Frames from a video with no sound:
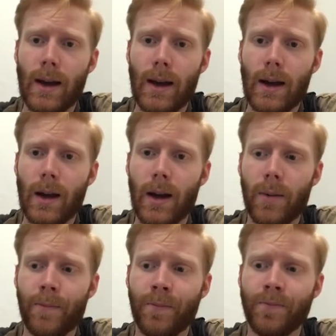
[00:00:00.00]

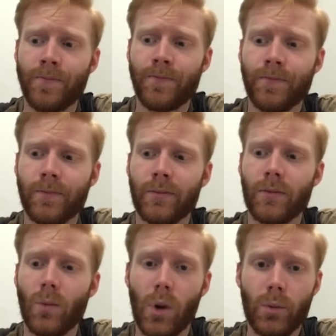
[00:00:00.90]

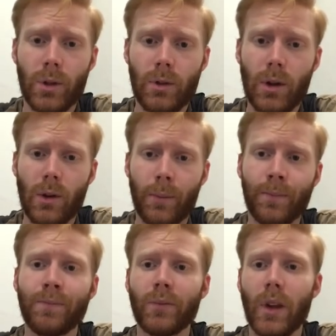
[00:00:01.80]
What would you do?
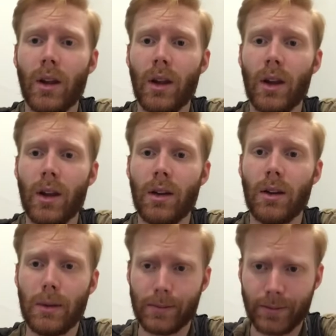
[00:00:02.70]
And